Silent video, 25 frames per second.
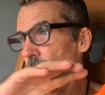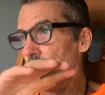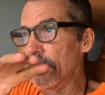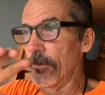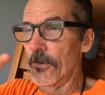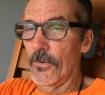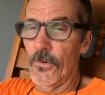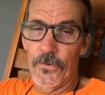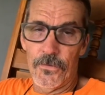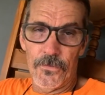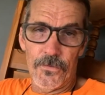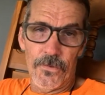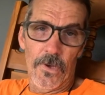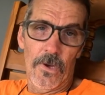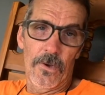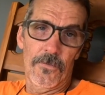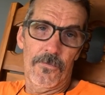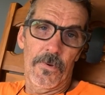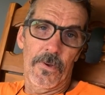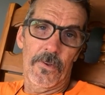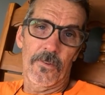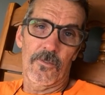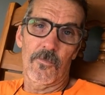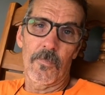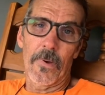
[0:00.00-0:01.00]
all the new
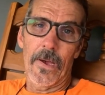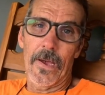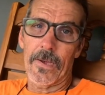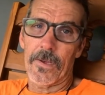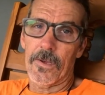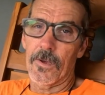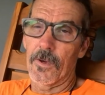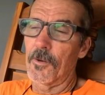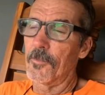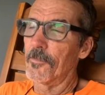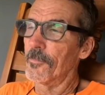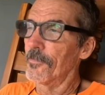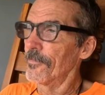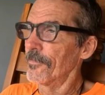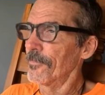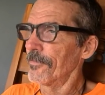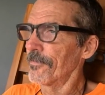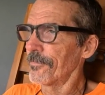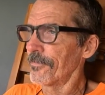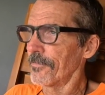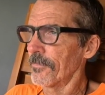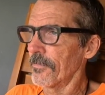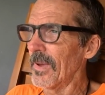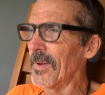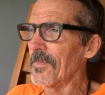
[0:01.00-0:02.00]
stuff as backup.
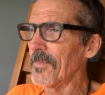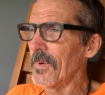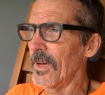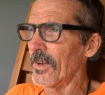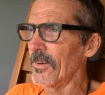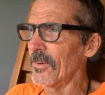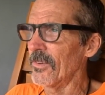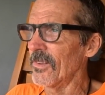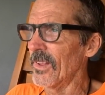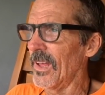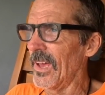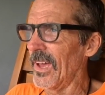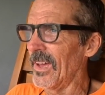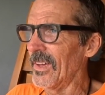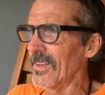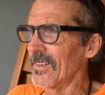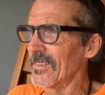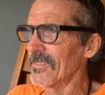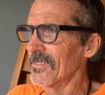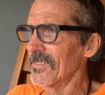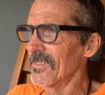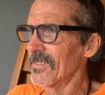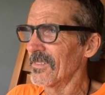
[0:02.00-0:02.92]
Maybe I'll do that.